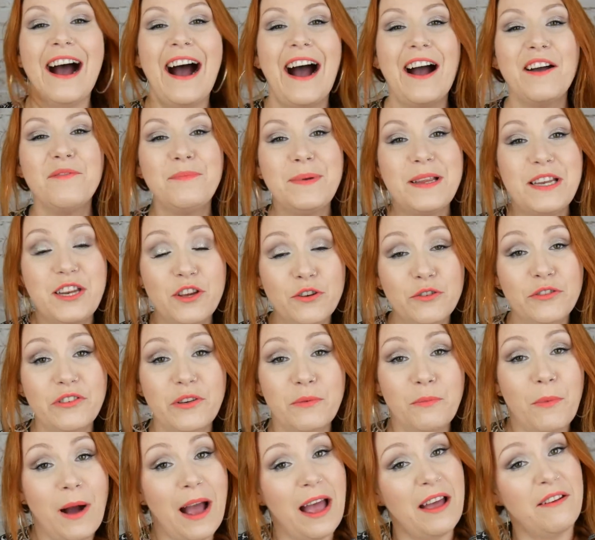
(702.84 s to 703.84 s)
I've been
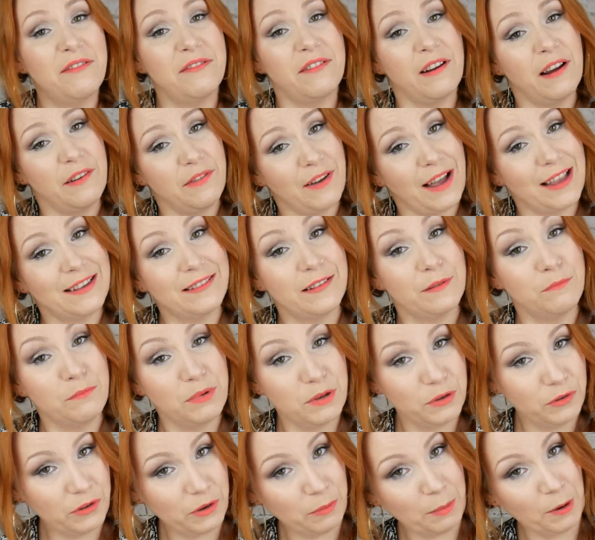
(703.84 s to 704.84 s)
using whatever I've had in
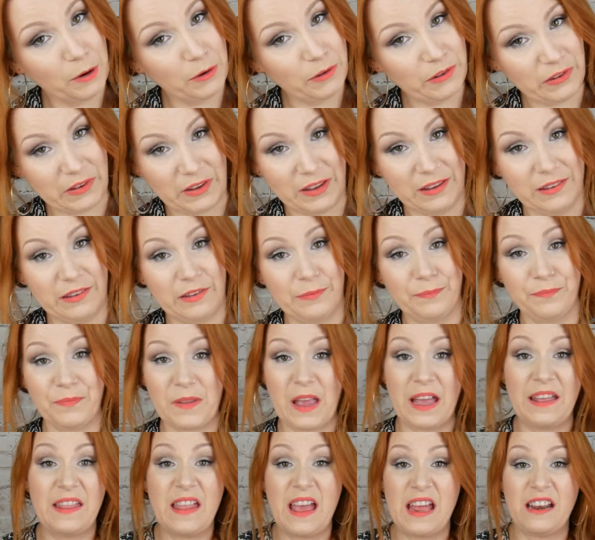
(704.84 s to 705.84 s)
beauty boxes.
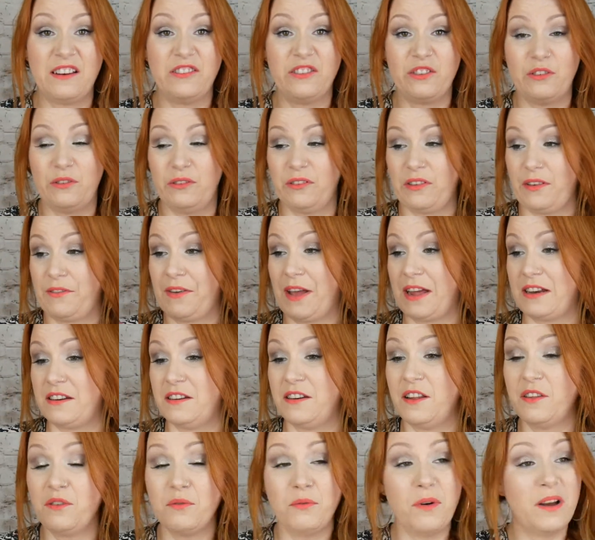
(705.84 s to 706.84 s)
And then as soon as I've had
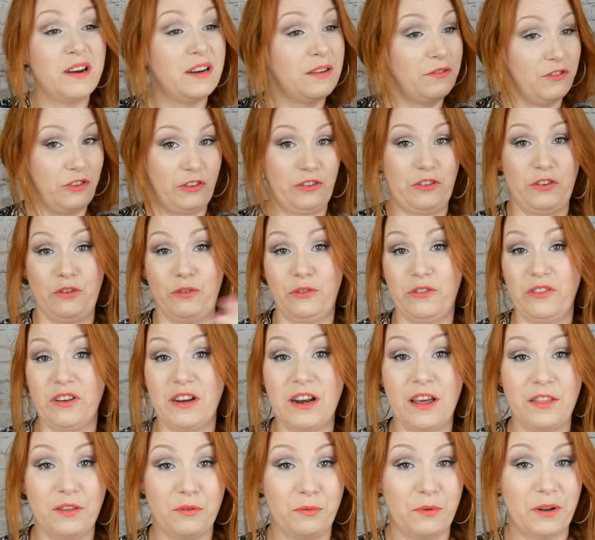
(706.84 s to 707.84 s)
another one, I've just used
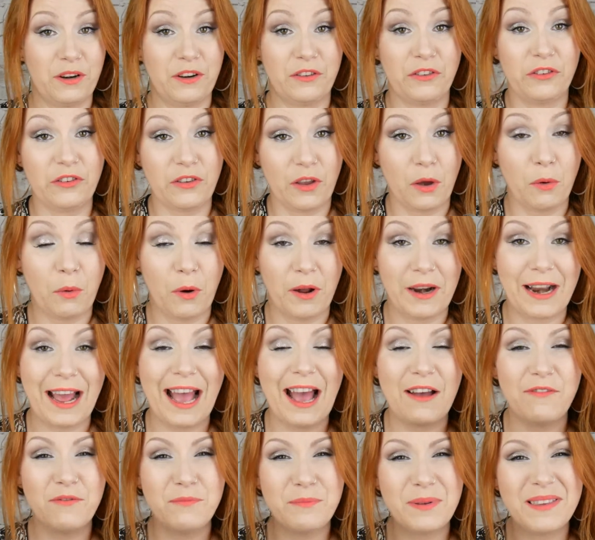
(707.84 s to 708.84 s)
another one and so on. I
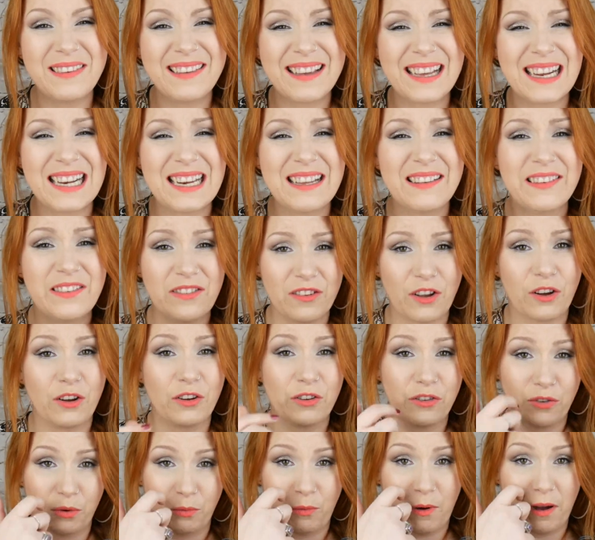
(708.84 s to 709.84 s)
haven't particularly
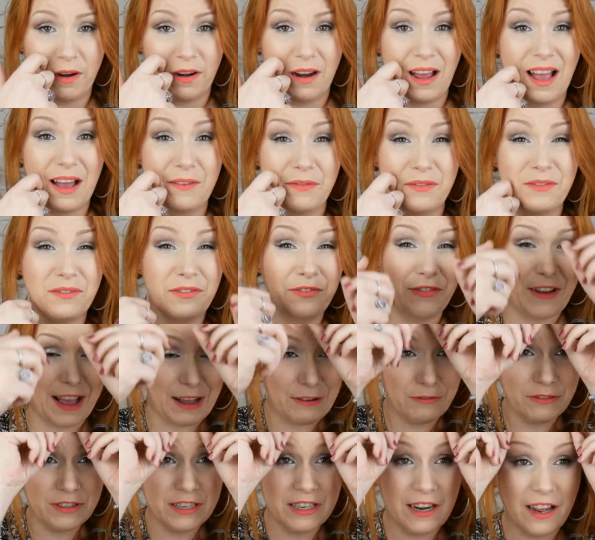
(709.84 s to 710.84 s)
stuck to one. I haven't
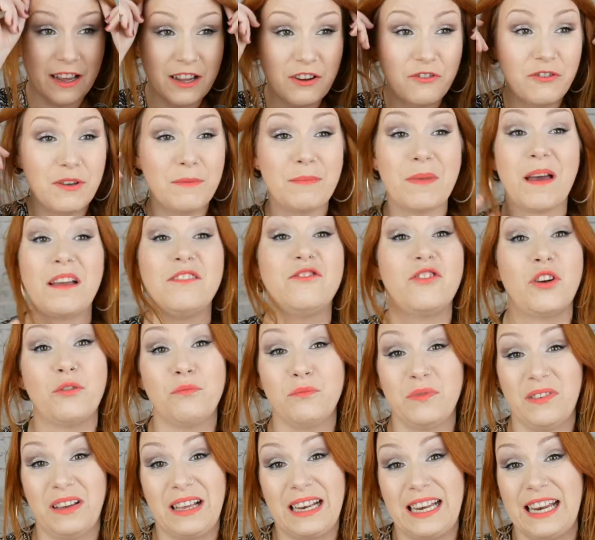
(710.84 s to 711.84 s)
found an eye cream that I don't
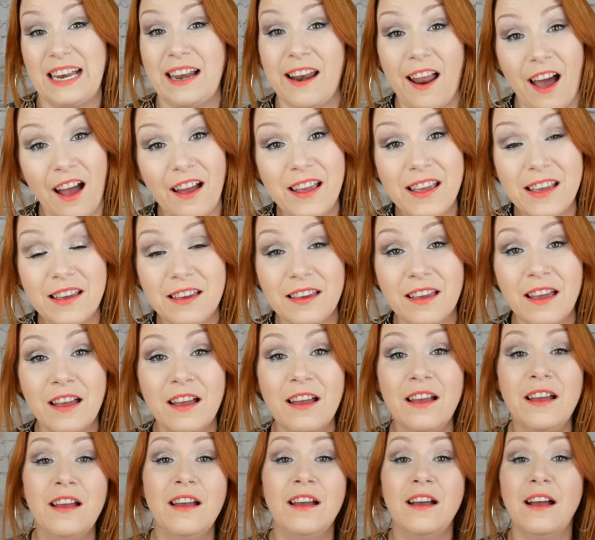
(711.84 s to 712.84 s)
particularly like.
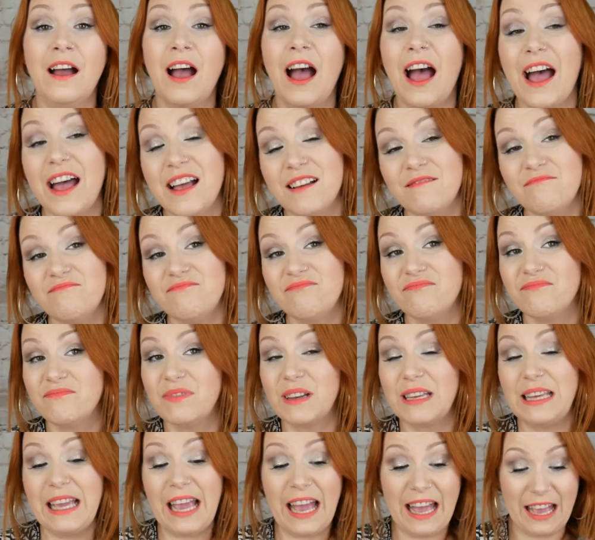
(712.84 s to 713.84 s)

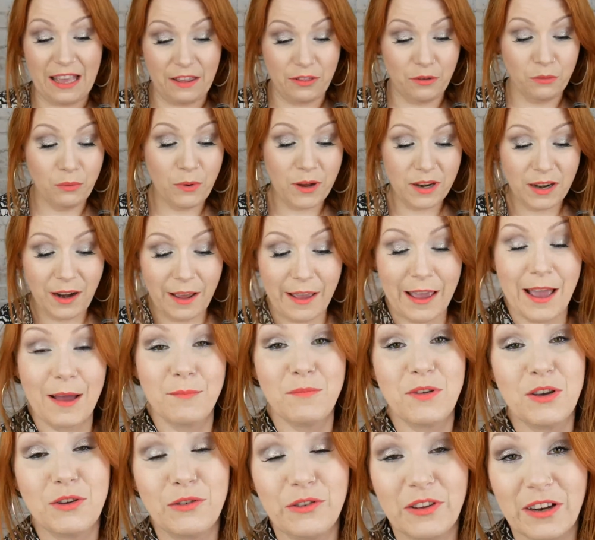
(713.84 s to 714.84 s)
But yeah, the one I
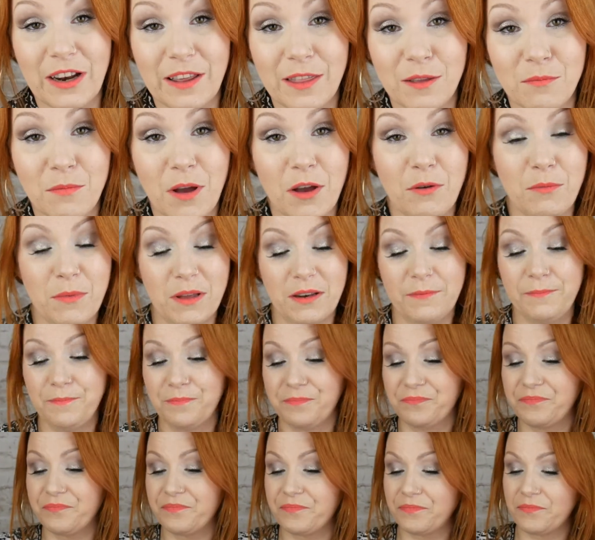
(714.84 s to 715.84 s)
am using at the
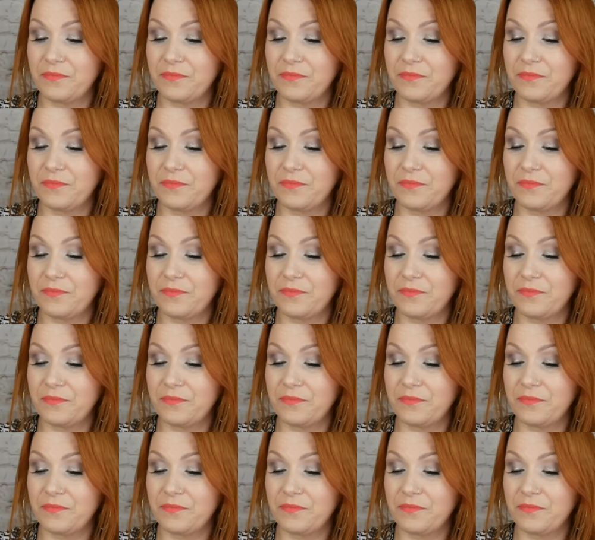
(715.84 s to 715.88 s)
moment